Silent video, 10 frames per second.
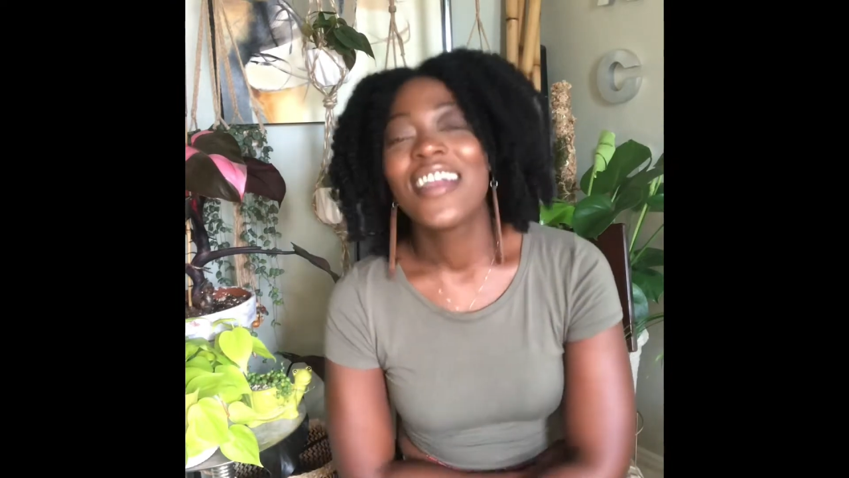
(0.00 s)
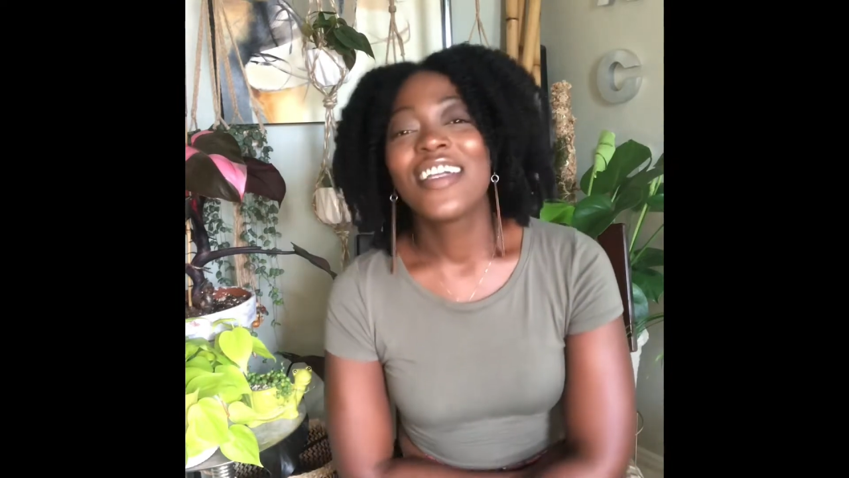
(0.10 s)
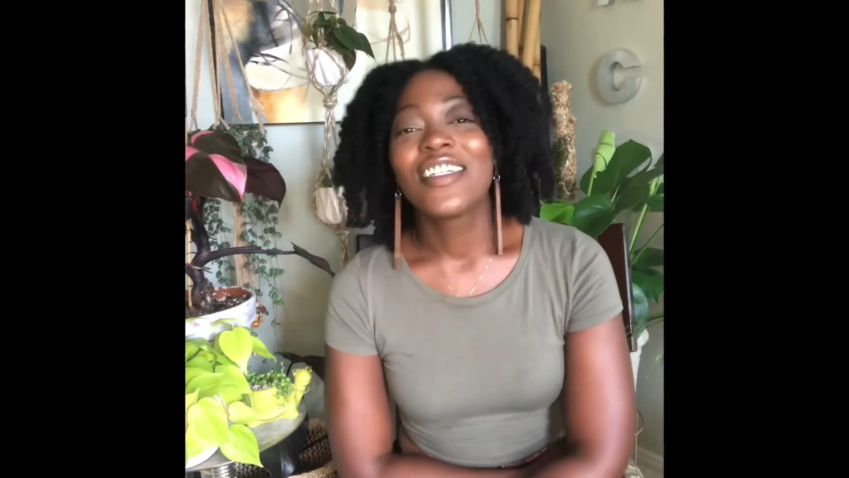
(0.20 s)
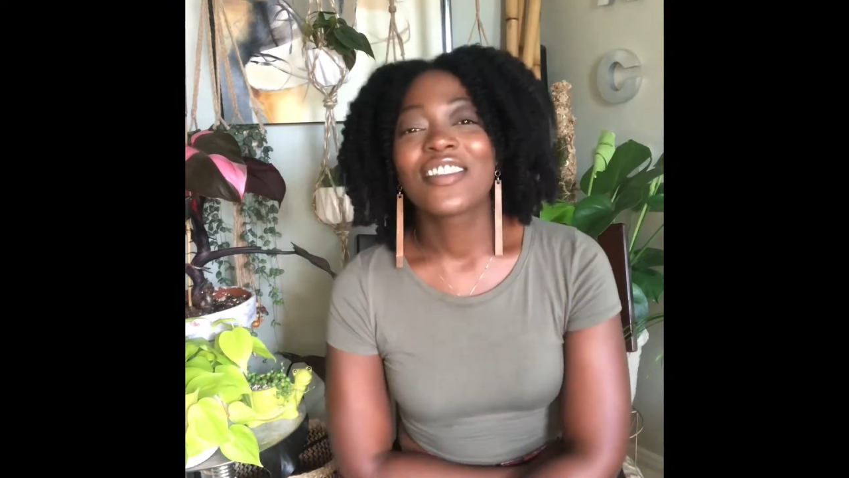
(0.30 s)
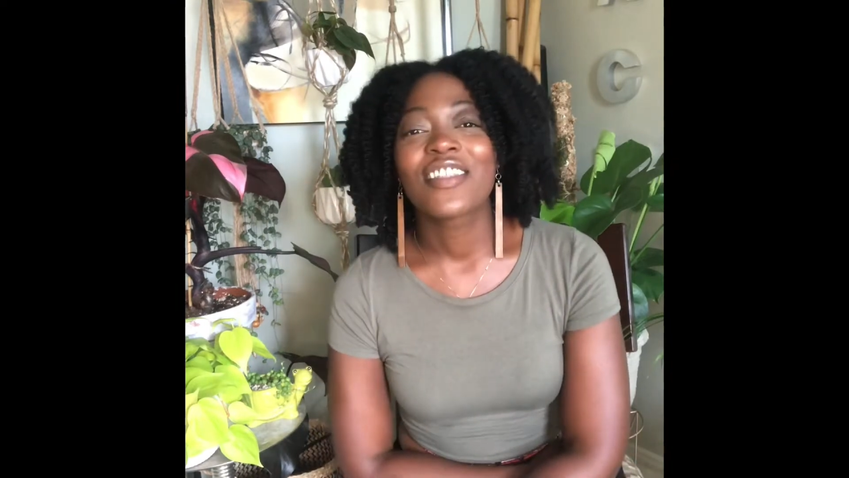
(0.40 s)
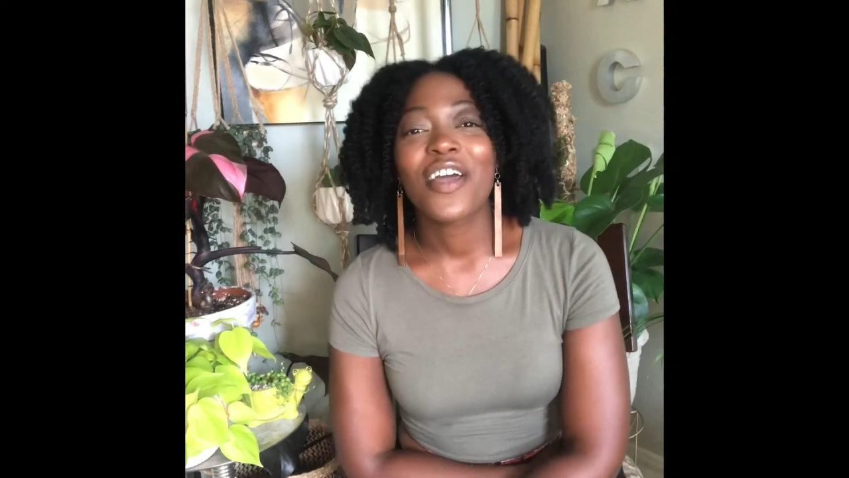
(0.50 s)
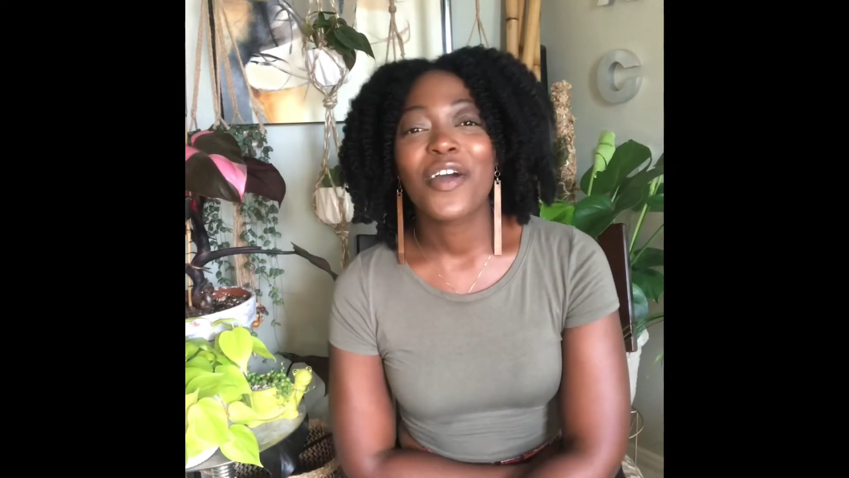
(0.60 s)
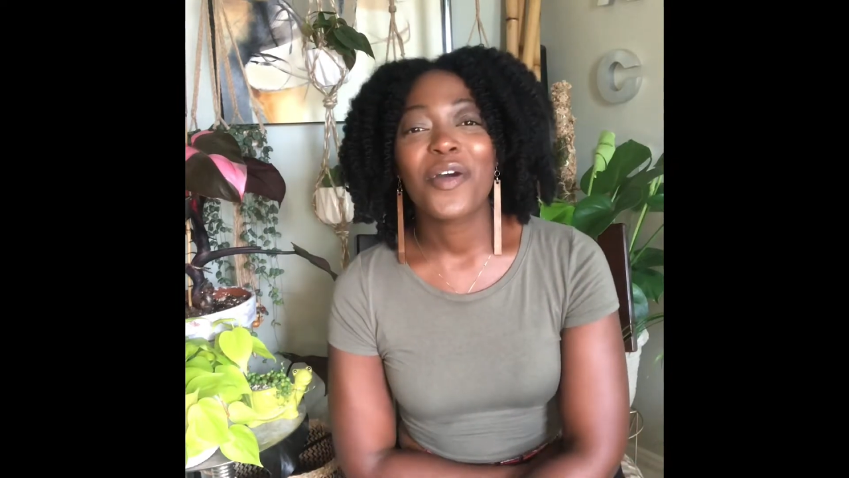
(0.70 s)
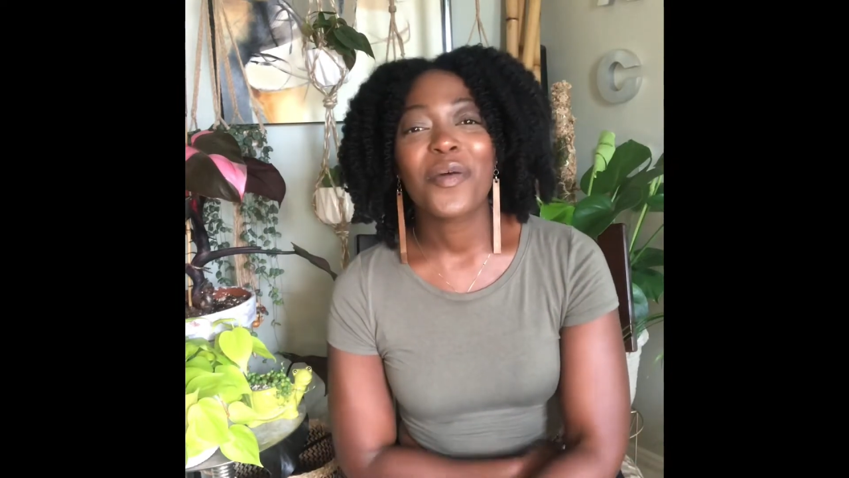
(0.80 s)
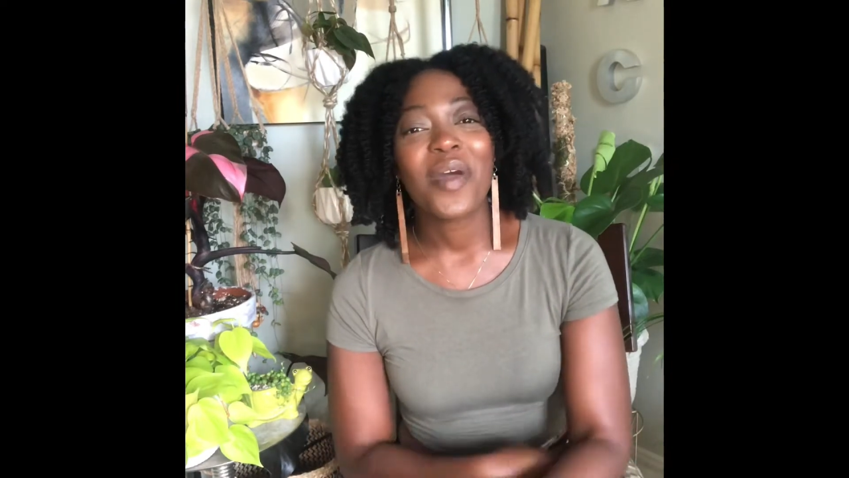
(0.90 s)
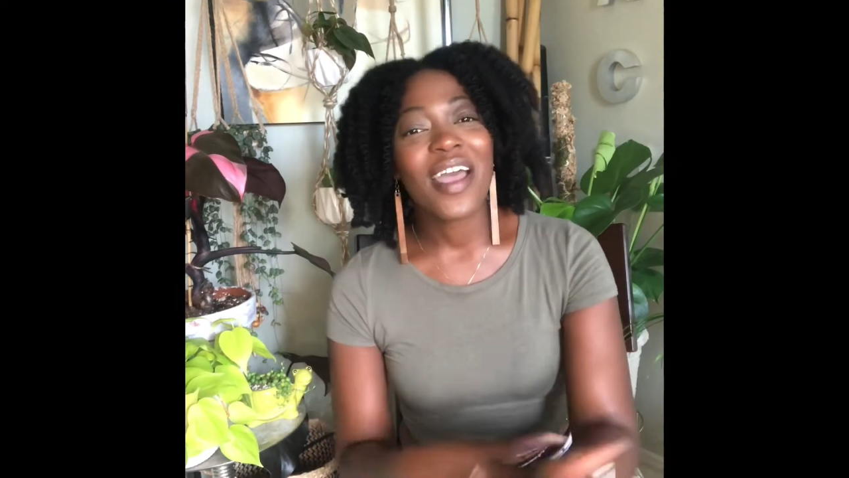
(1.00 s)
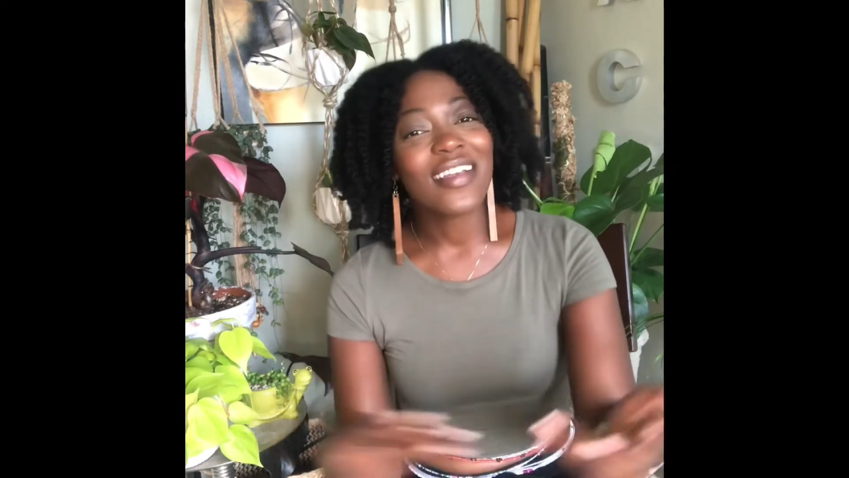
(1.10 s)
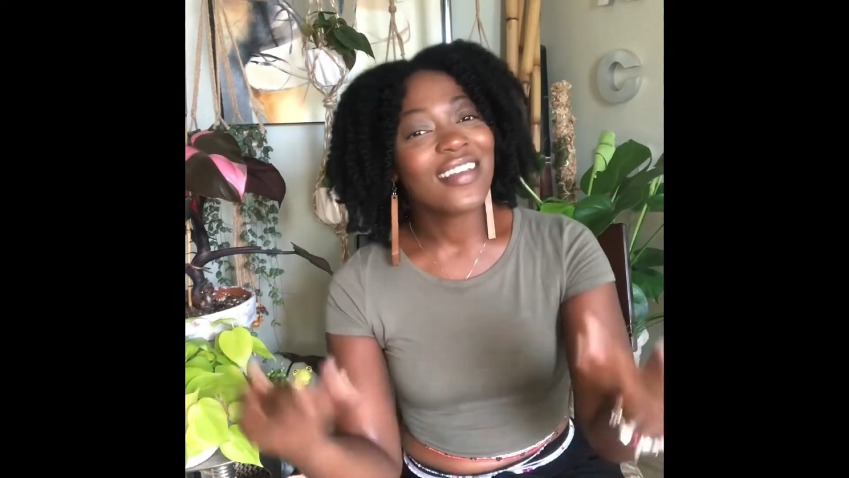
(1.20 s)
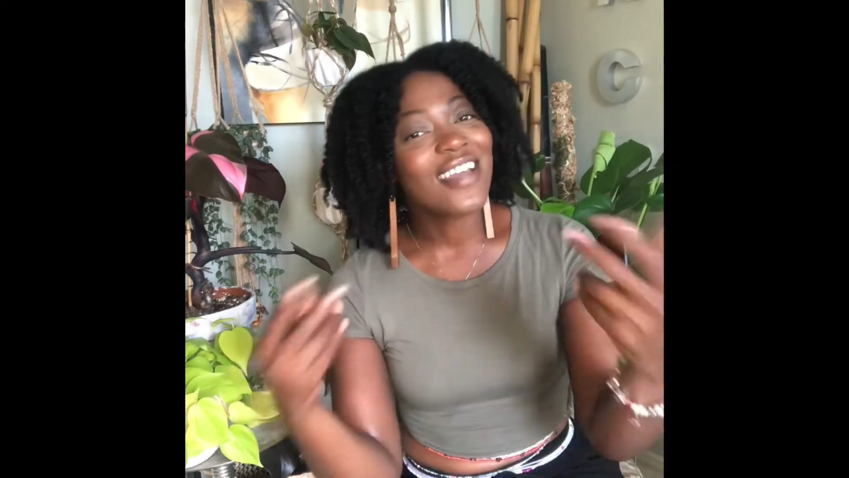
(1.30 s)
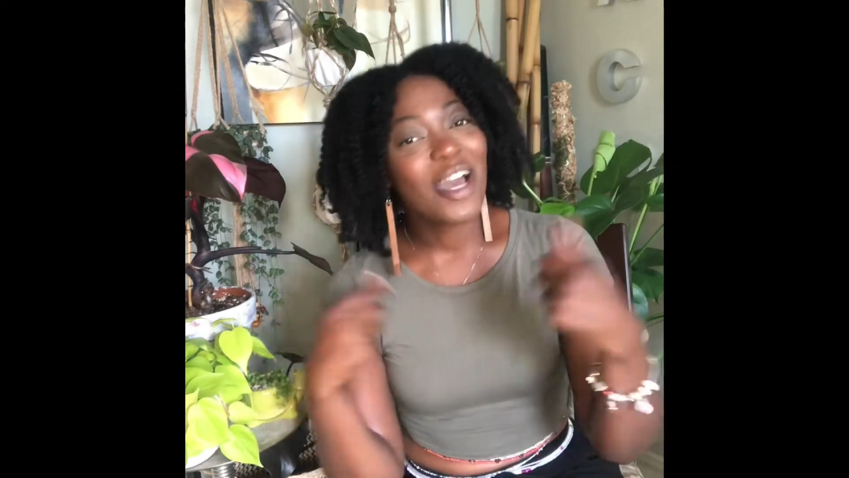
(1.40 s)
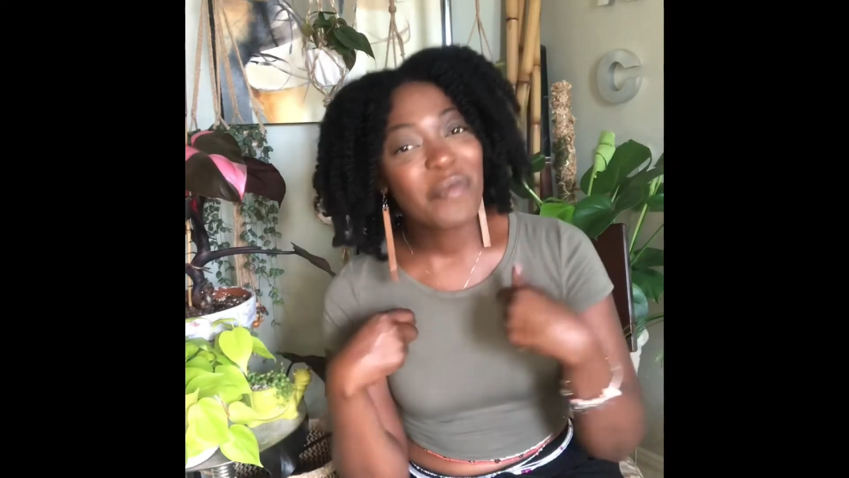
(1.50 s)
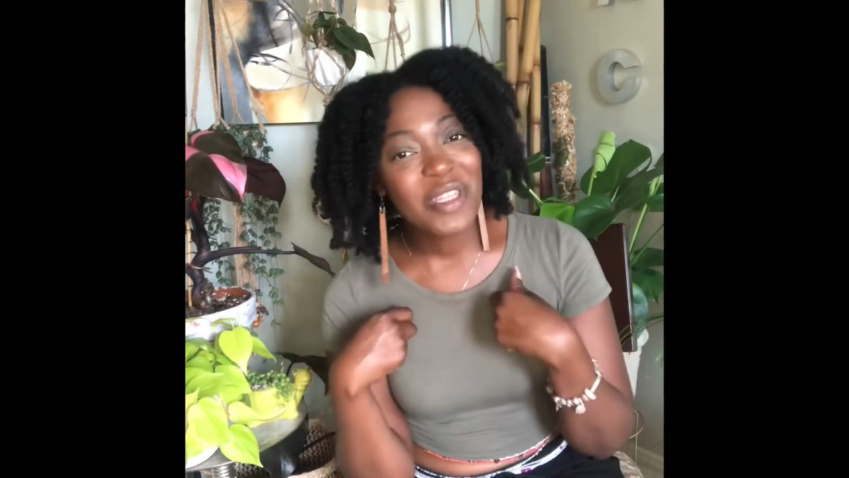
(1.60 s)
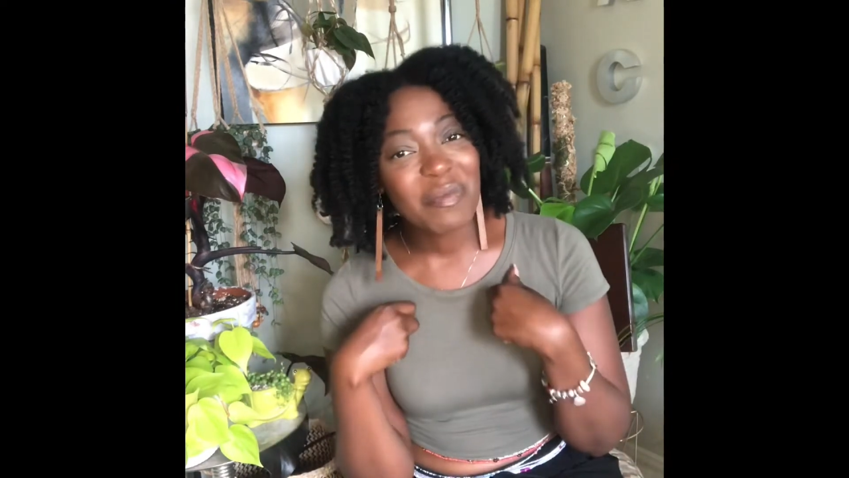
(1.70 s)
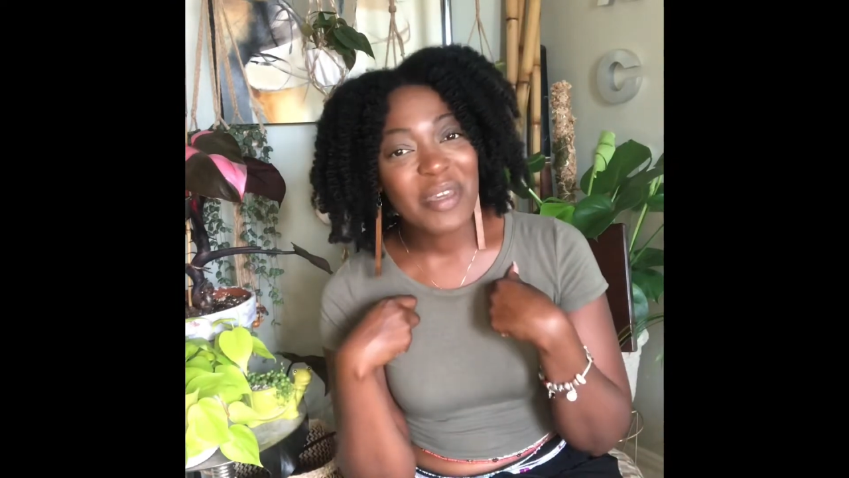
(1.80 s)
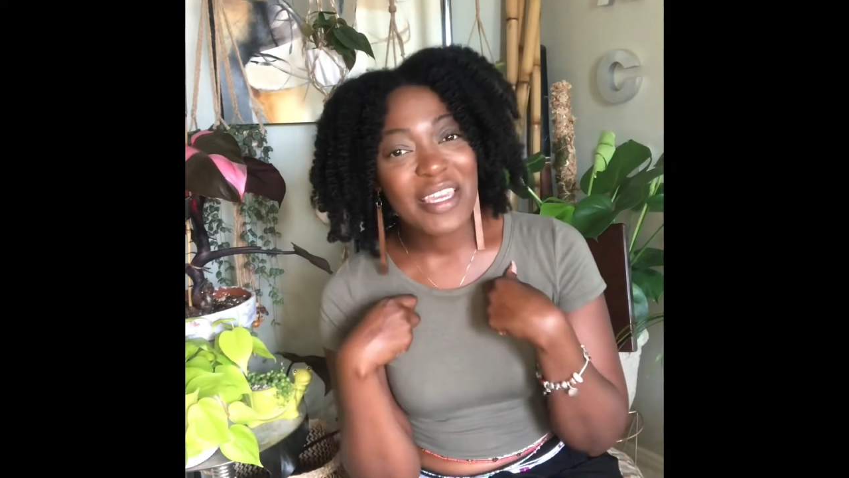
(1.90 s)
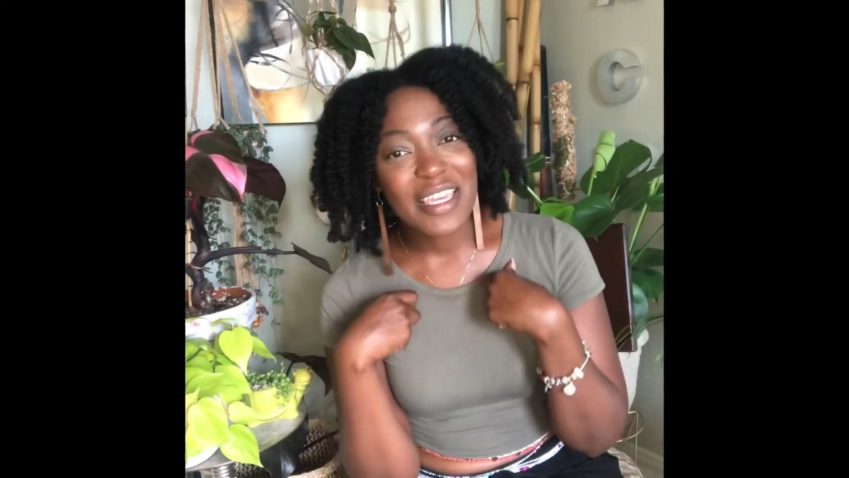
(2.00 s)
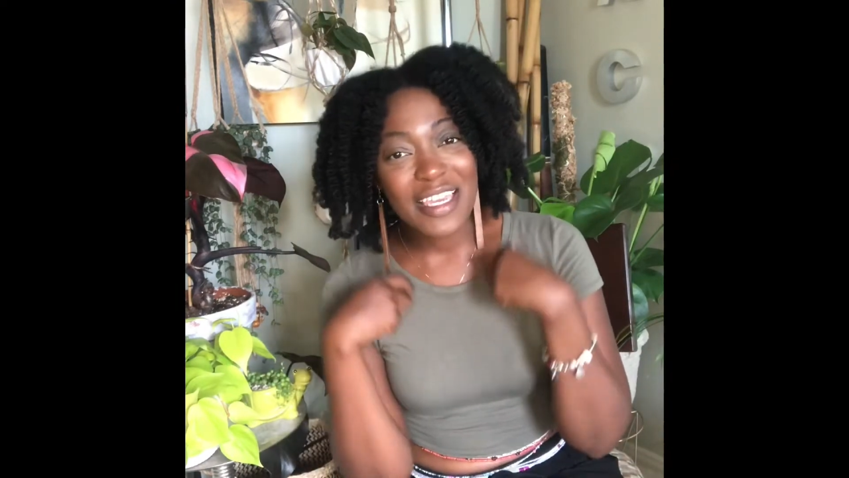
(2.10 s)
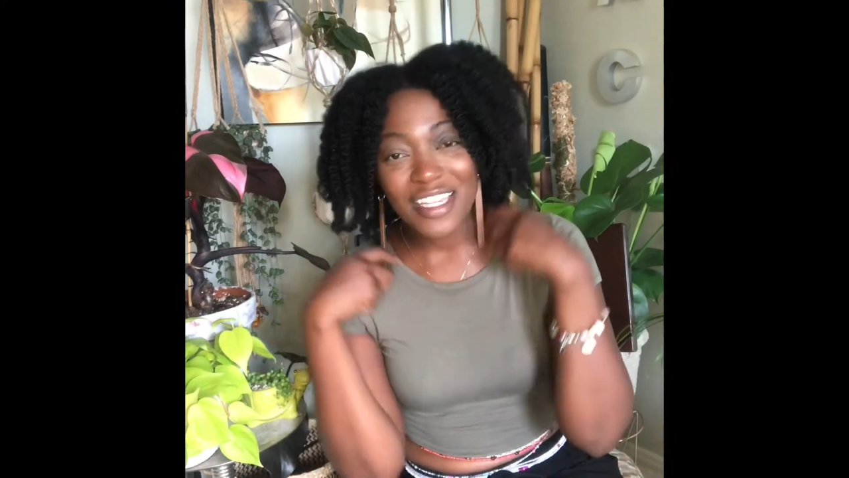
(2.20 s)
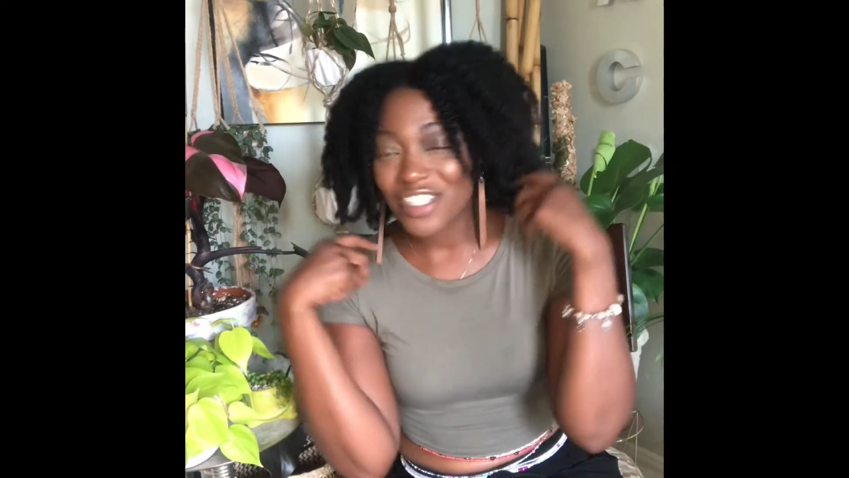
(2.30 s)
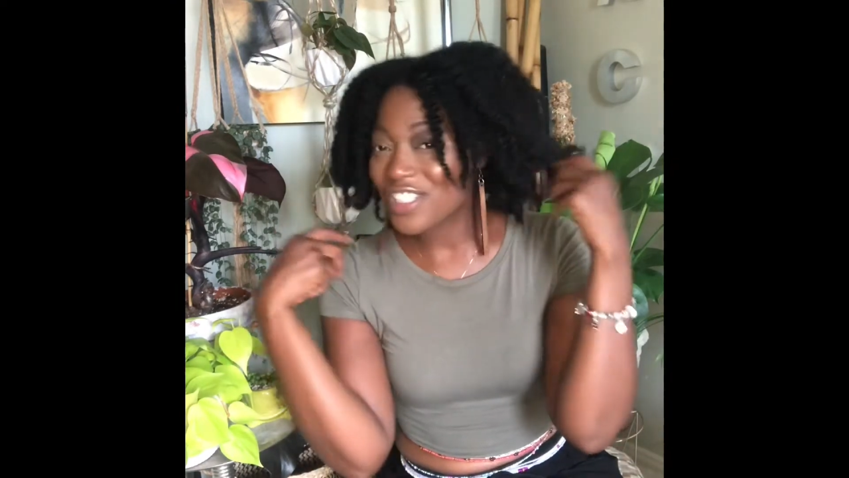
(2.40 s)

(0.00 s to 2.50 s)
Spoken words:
So come with me.